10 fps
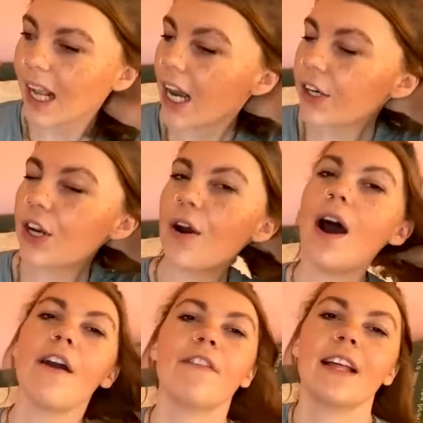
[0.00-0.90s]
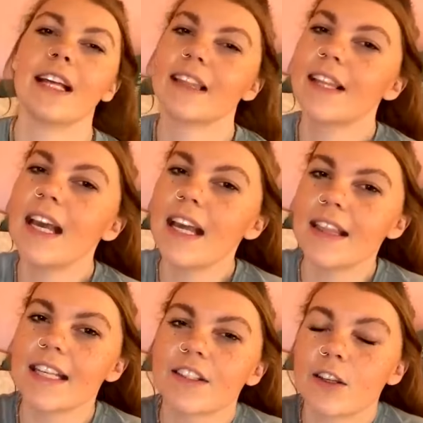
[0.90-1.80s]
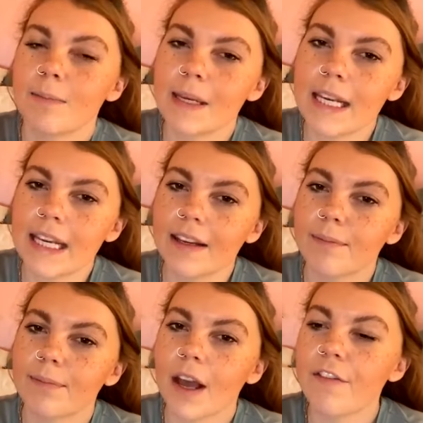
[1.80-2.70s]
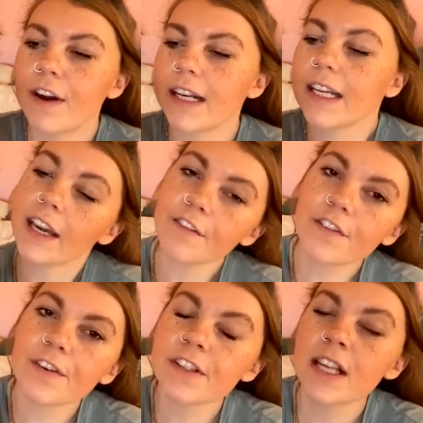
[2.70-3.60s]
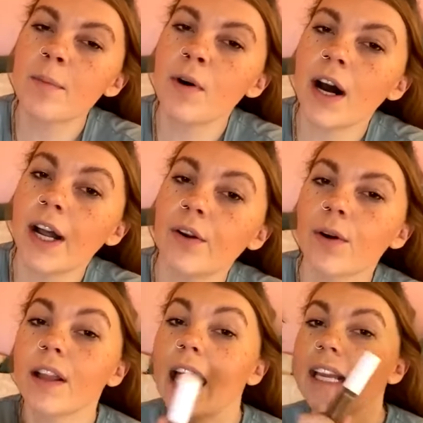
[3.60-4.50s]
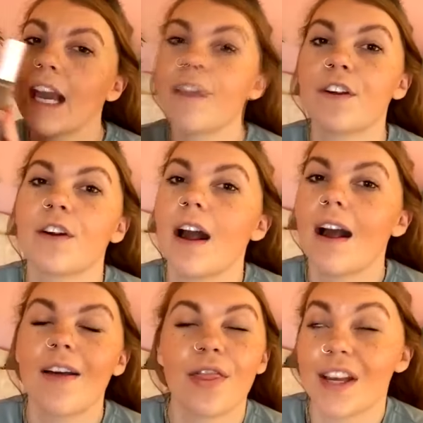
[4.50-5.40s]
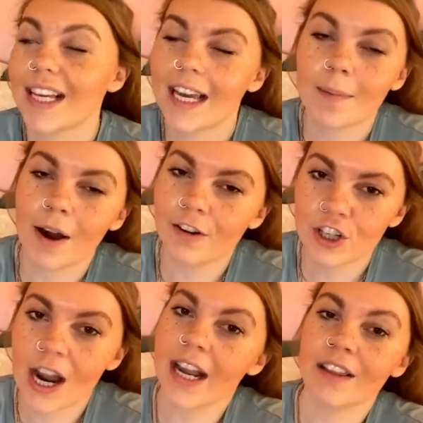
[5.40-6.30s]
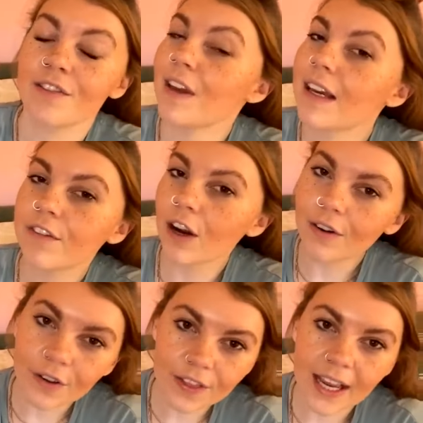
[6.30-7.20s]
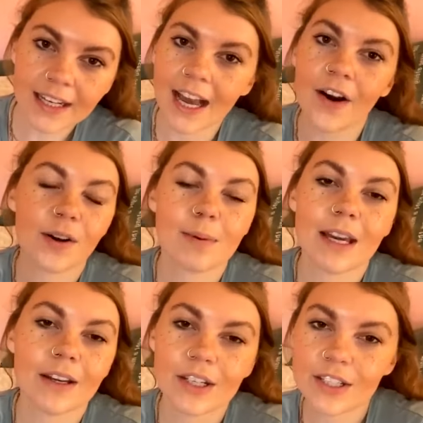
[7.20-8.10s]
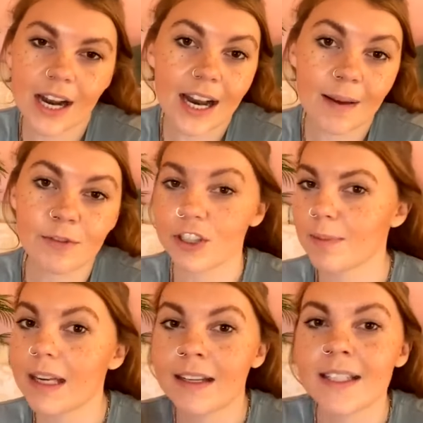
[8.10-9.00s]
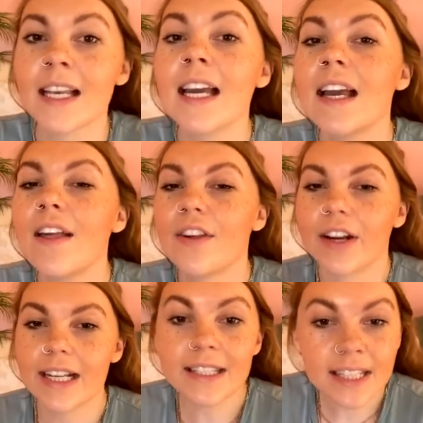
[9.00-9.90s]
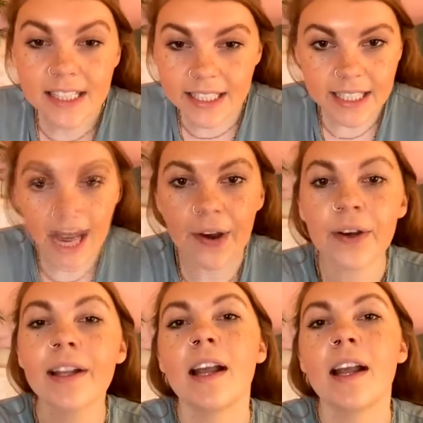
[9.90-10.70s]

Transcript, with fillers: I don't know. I feel like this could be a fun gift for someone or like if you're thinking about trying the fake freckle thing, now could be a good time just because there is the discount.